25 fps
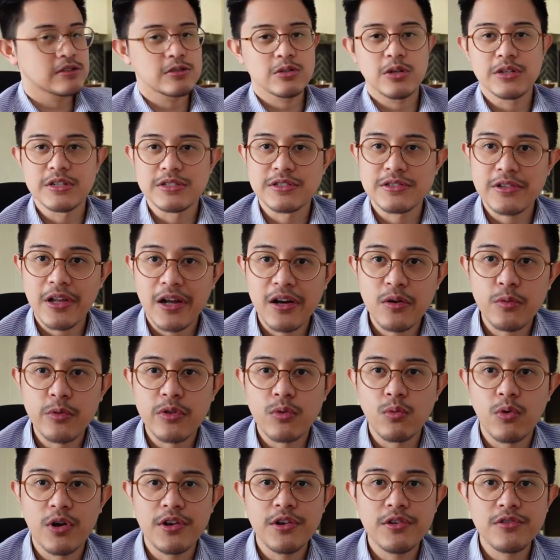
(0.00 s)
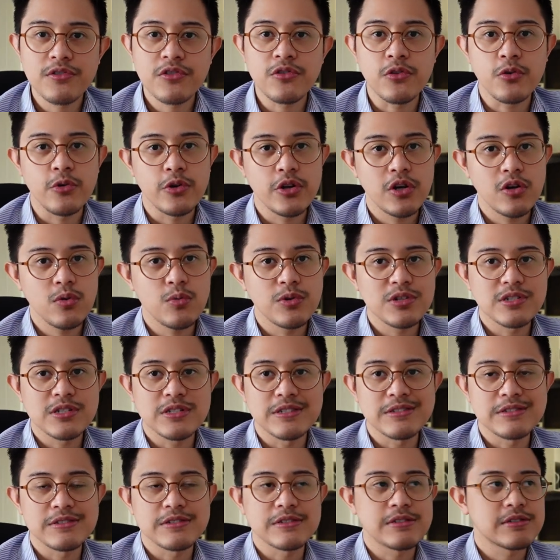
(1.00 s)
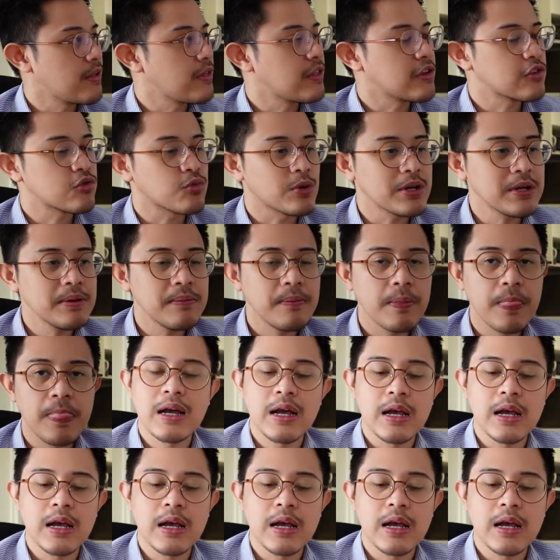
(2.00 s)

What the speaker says: So it started with one studio, which is this one.